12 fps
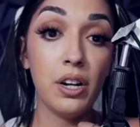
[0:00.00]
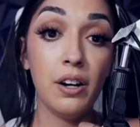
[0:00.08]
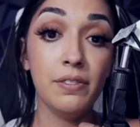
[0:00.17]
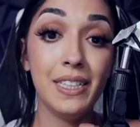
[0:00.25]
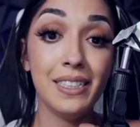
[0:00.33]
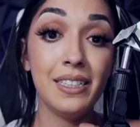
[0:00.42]

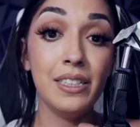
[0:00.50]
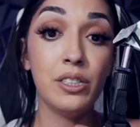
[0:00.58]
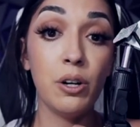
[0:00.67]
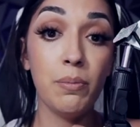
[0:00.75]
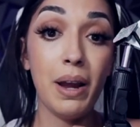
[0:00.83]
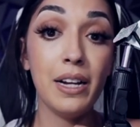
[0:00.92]
of Disney's
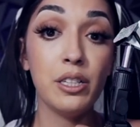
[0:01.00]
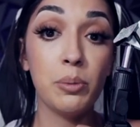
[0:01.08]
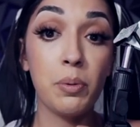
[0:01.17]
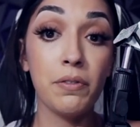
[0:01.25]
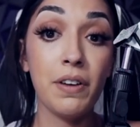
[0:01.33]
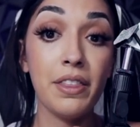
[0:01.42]
domain to
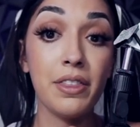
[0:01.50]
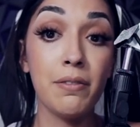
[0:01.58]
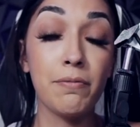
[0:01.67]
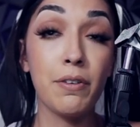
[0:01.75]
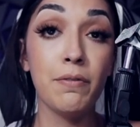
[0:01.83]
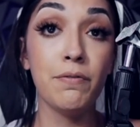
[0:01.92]
prevent
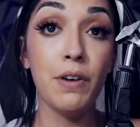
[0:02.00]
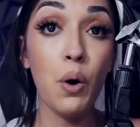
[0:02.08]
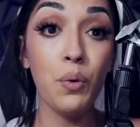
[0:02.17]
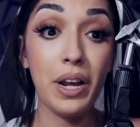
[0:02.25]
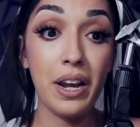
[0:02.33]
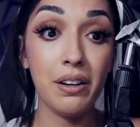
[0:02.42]
them from
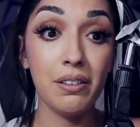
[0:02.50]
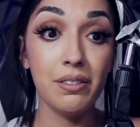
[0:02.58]
voting.